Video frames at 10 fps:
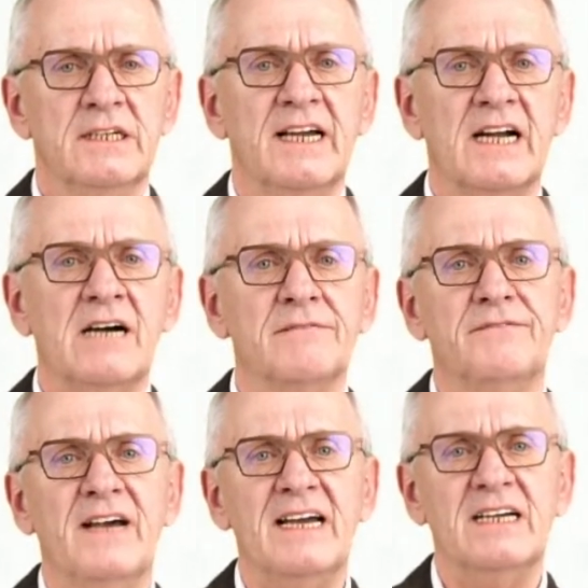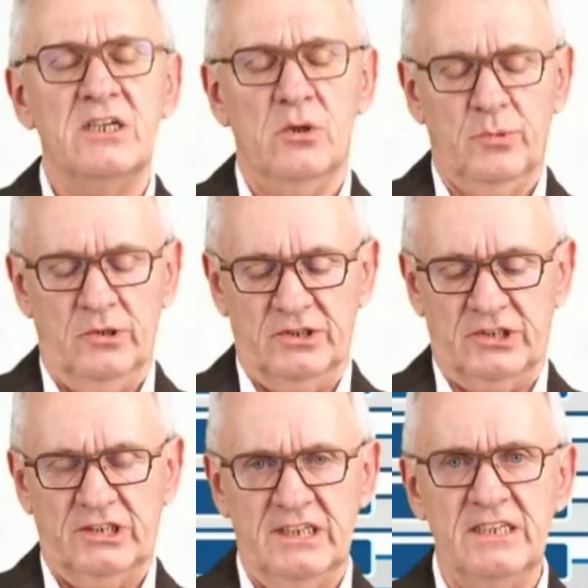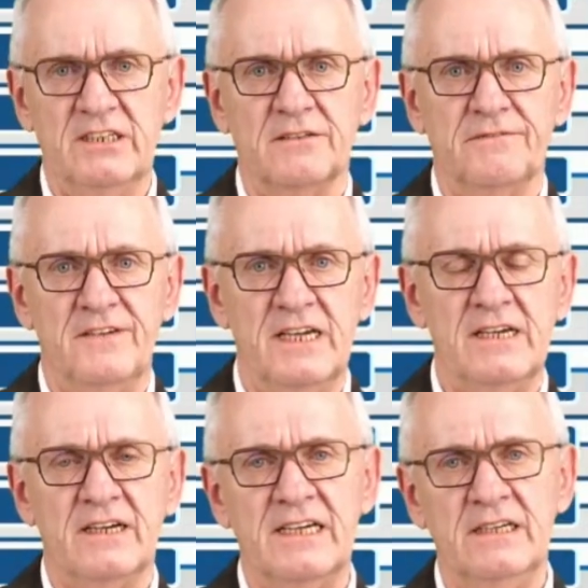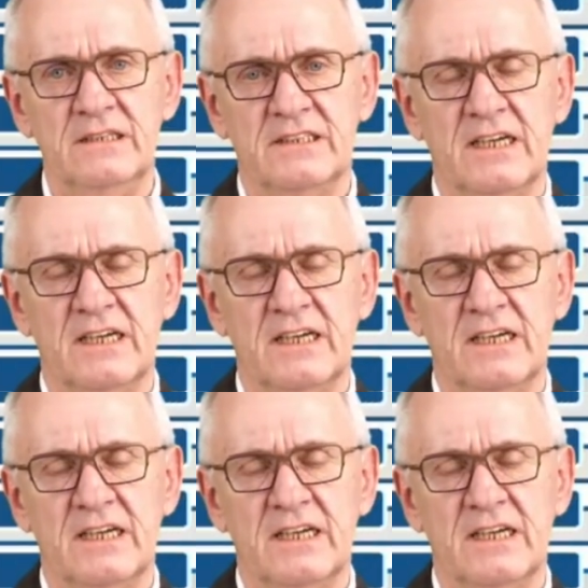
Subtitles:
There are variables interfering.